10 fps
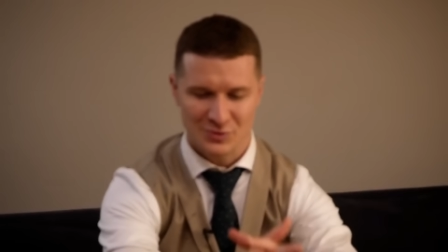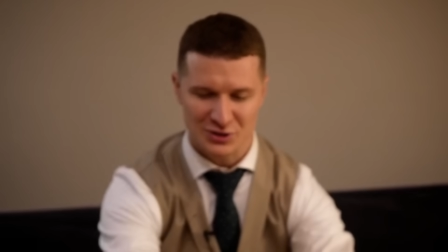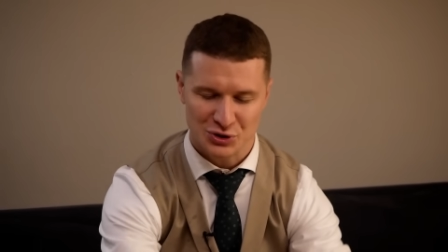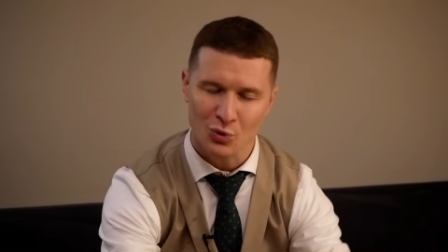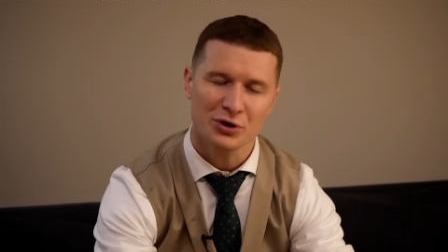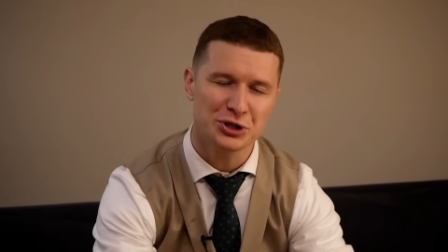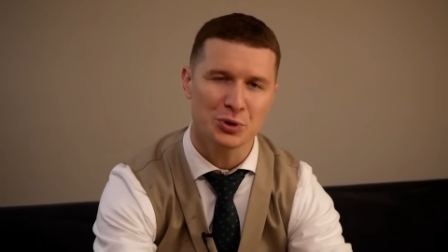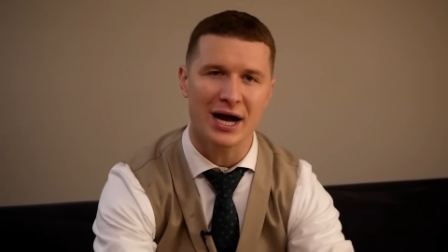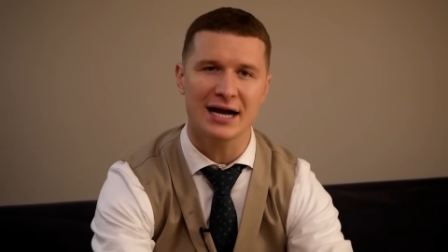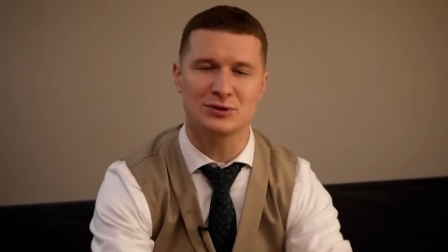The stories
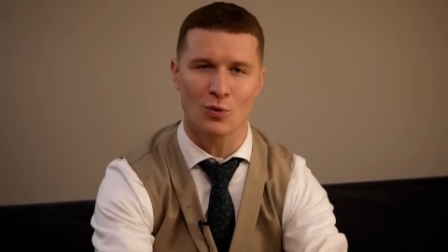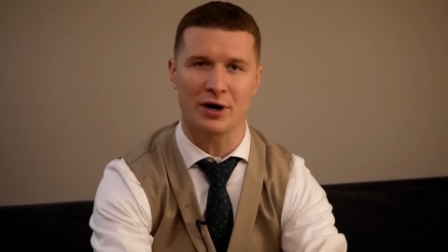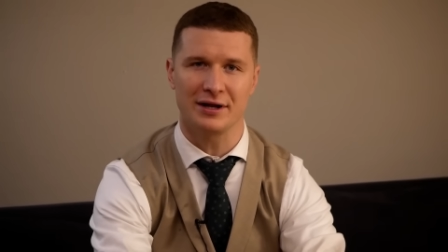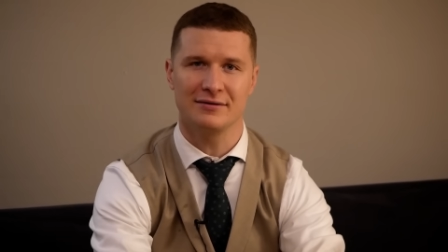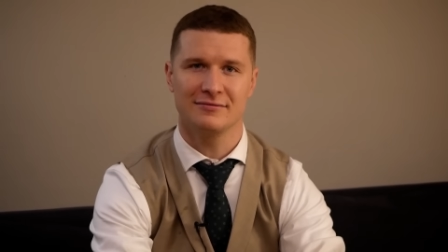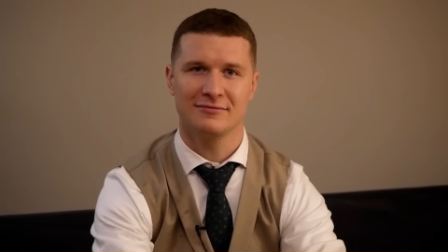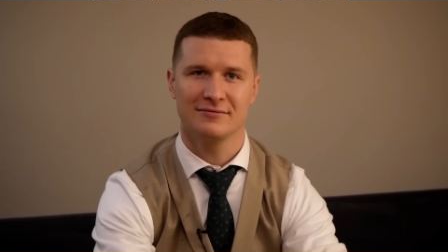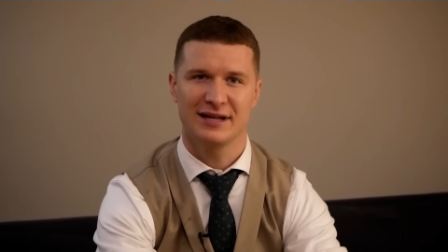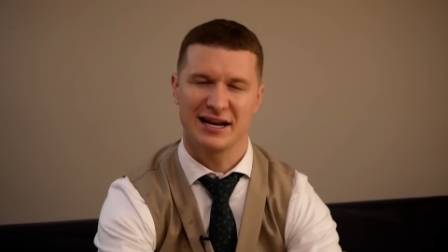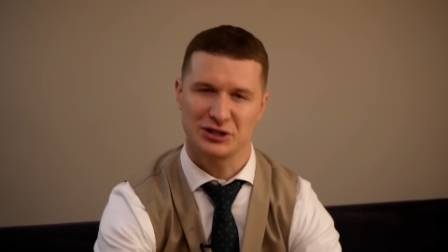you guys wanted
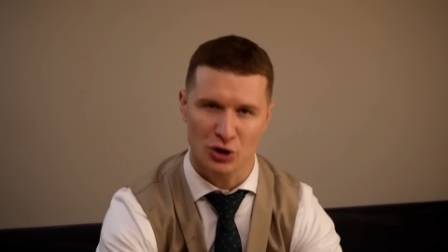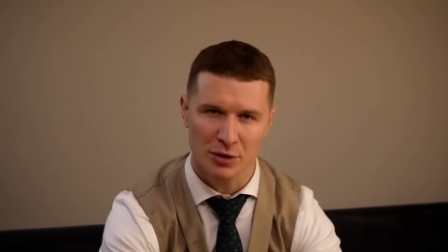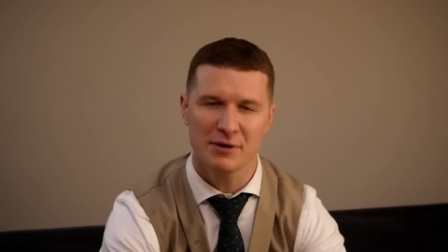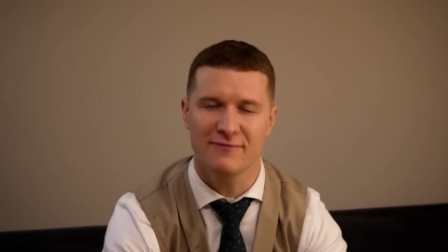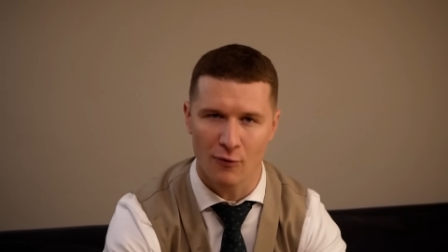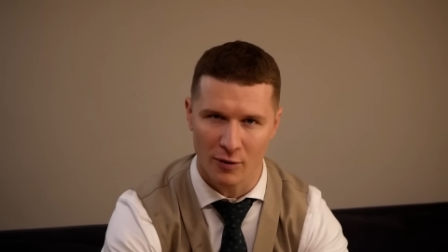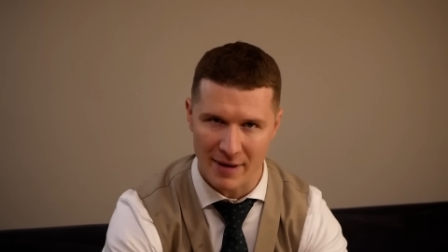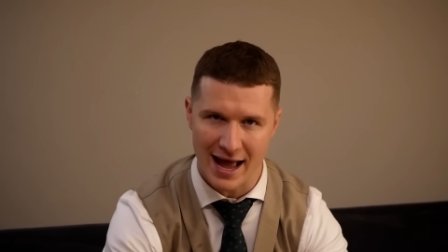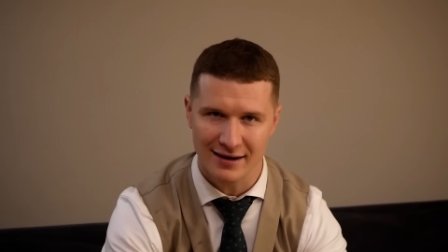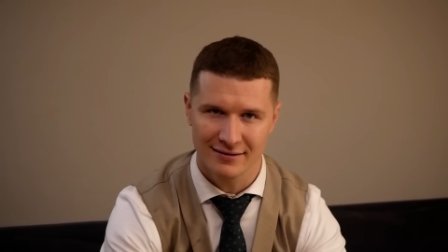in a tournament
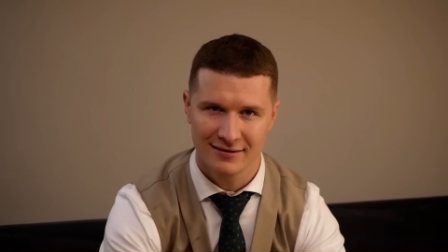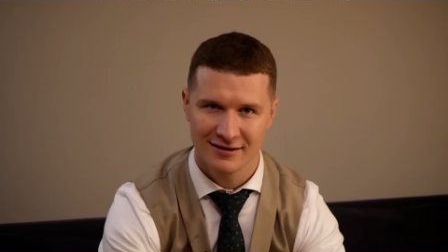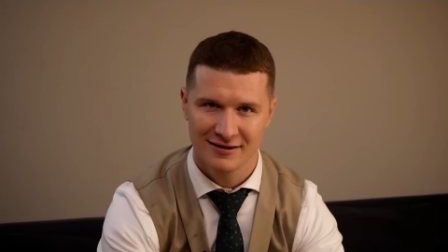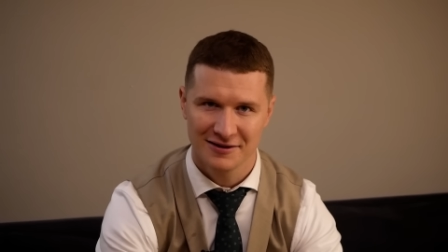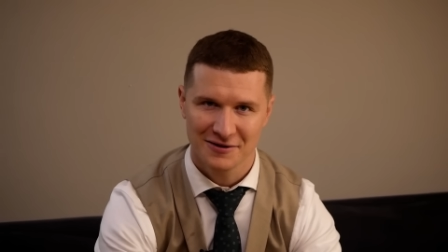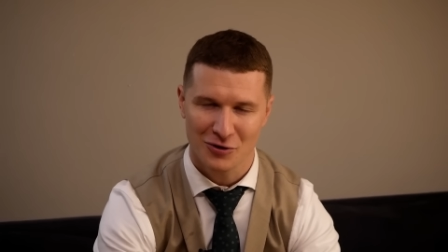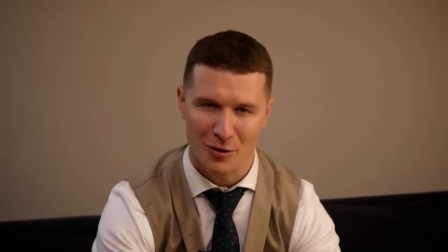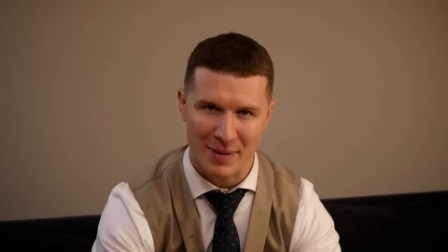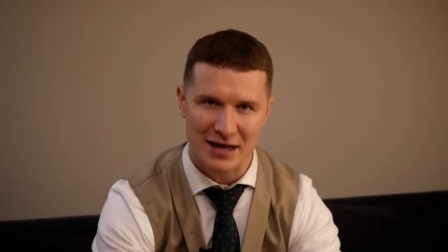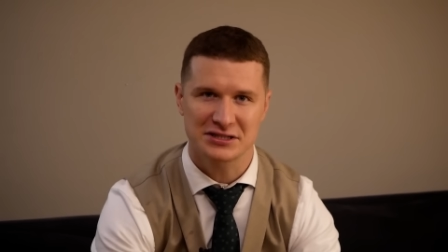format are
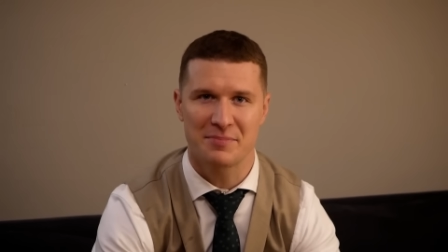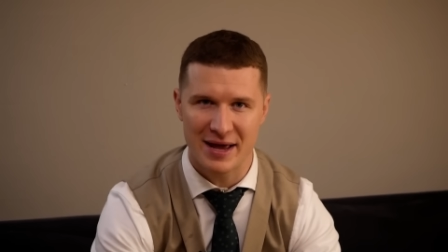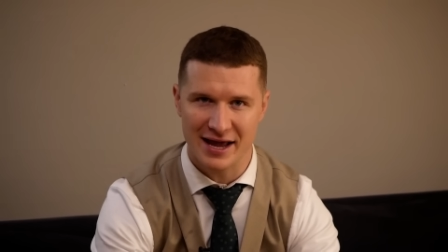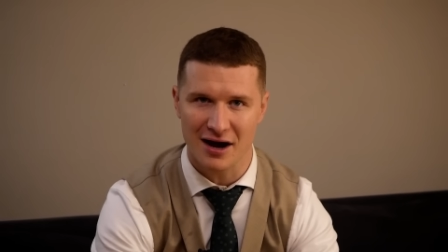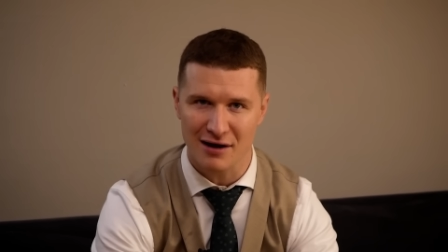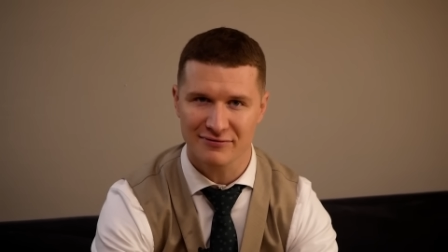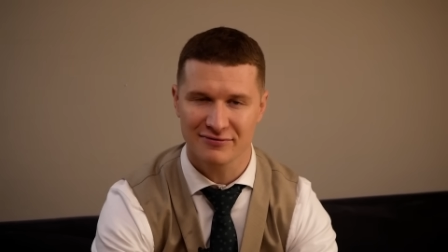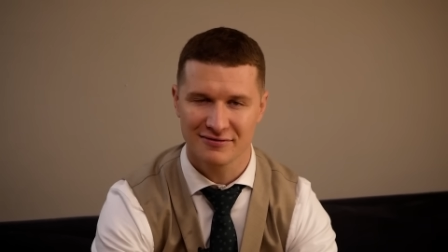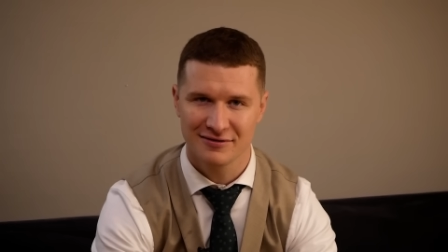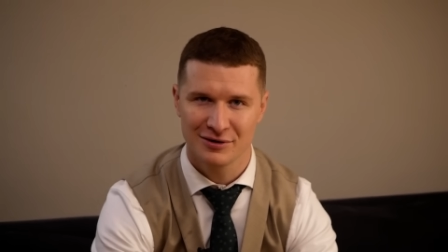about to pay off.